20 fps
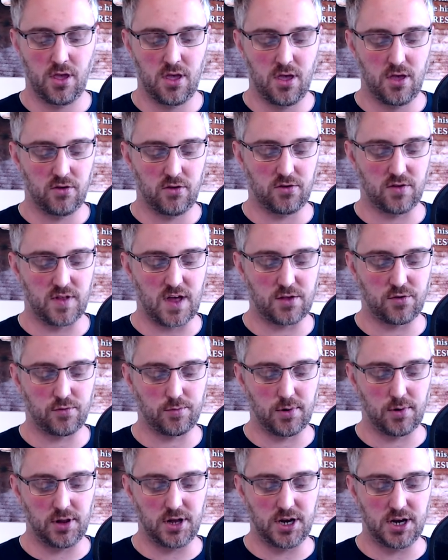So that's
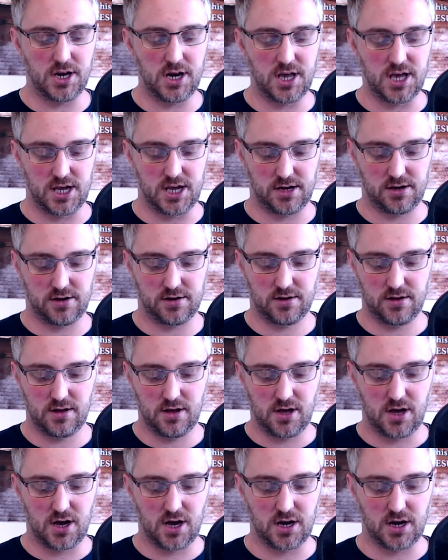really neat.
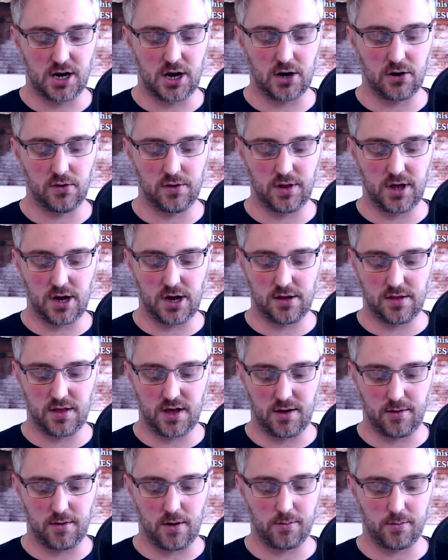Uh, not only are
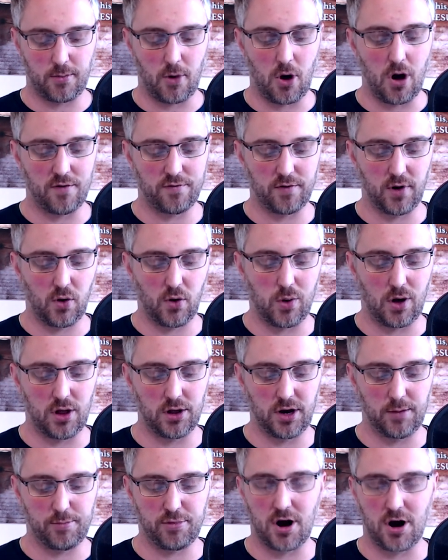they offering
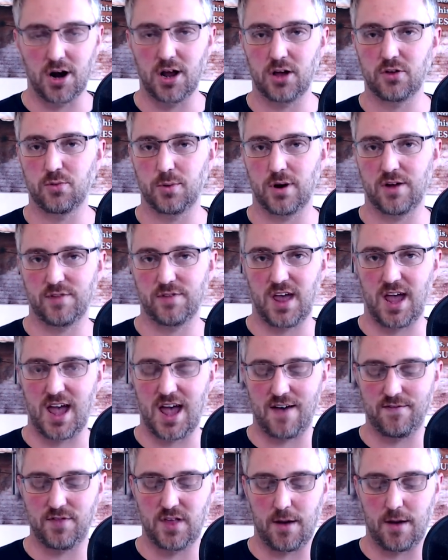quality products whenever they
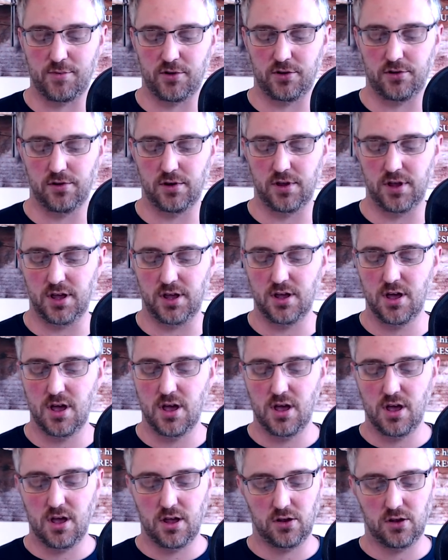have the opportunity
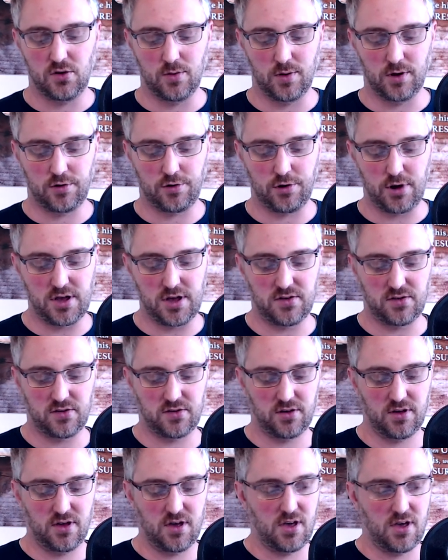to increase
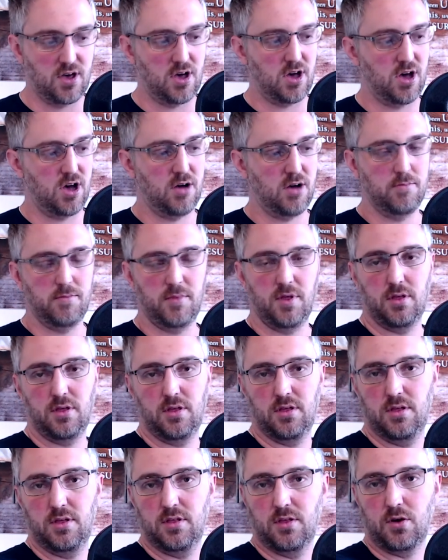um,
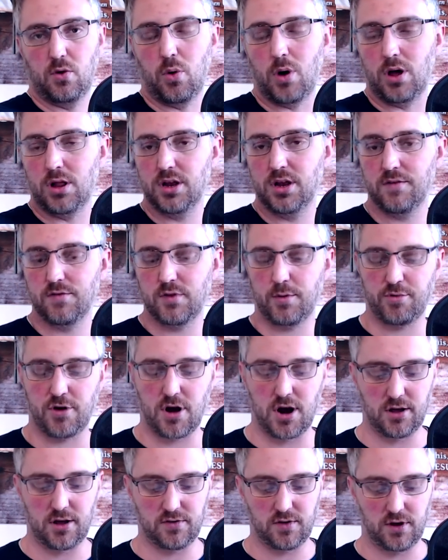the quality of their
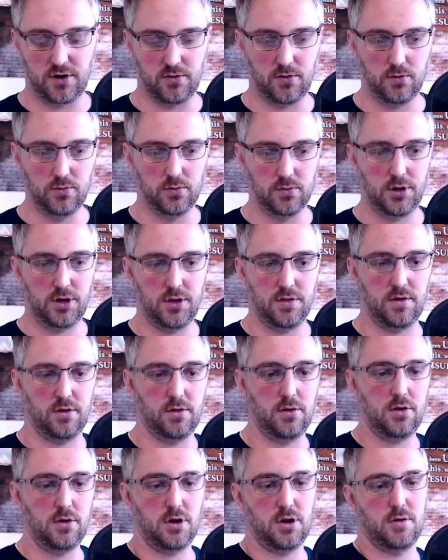products, they do. Ooh, look at the,
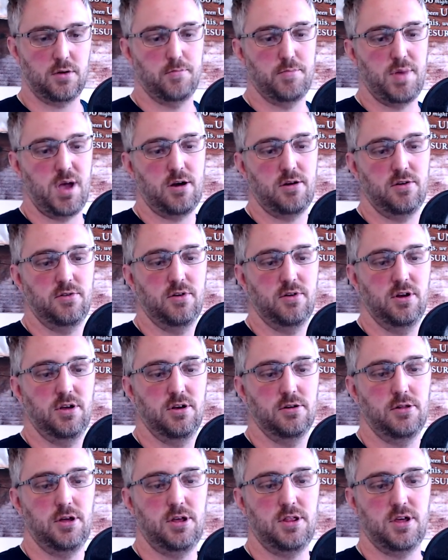look at a comparison here.
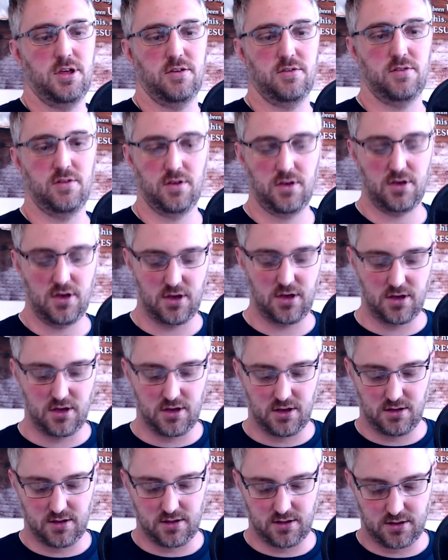Look at this.
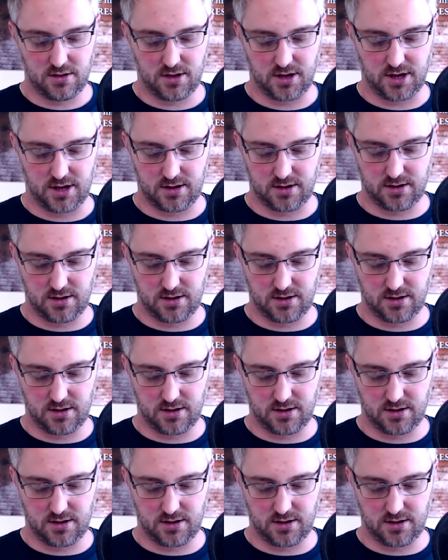Look at it.